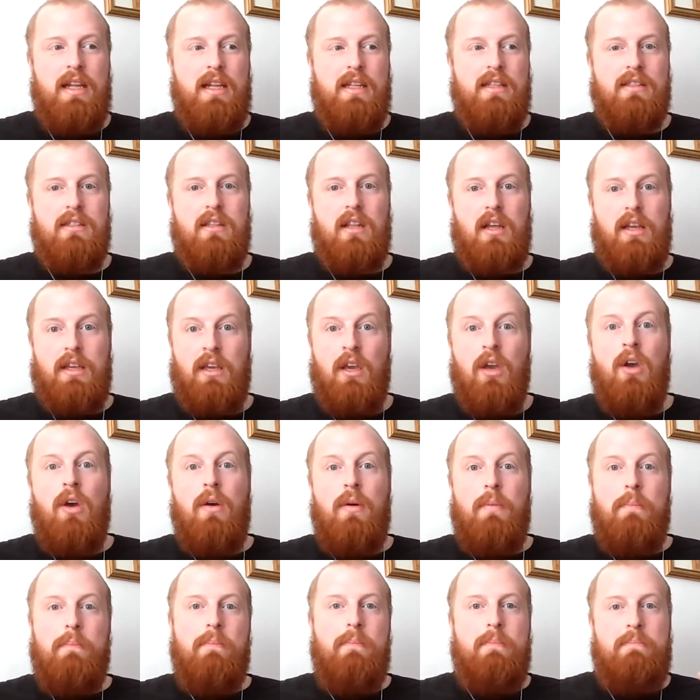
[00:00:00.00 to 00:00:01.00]
It's like
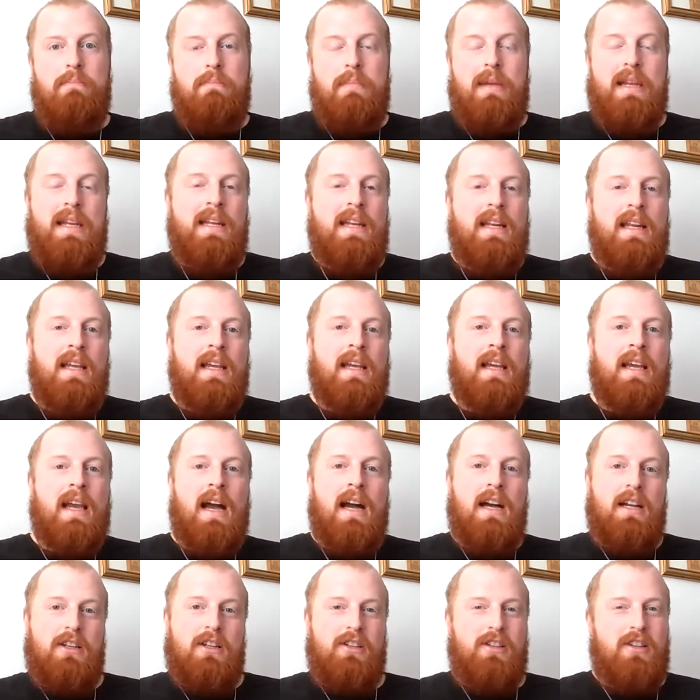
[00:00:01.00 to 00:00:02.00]
meaning
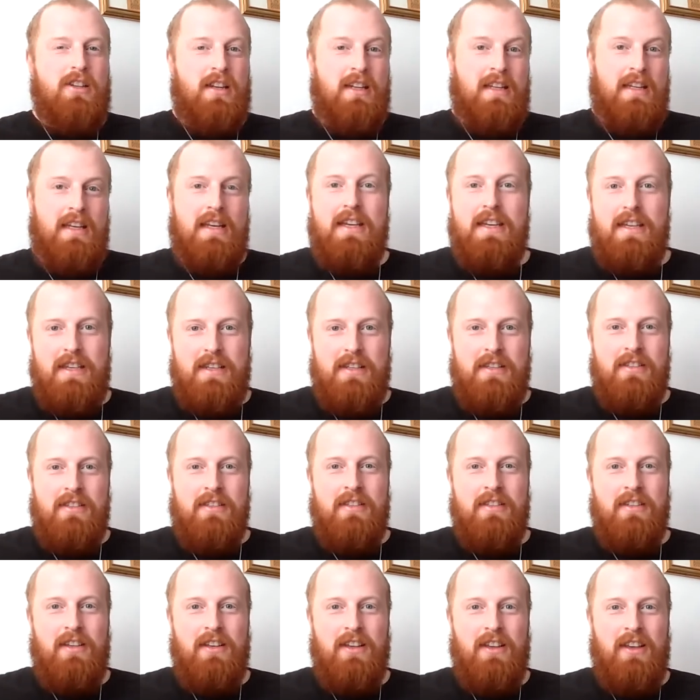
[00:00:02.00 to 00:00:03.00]
actually
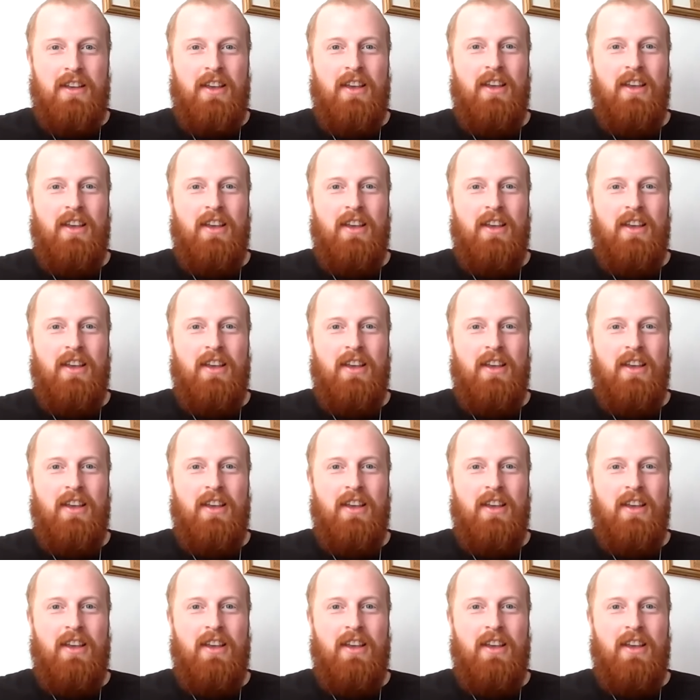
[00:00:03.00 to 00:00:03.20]
is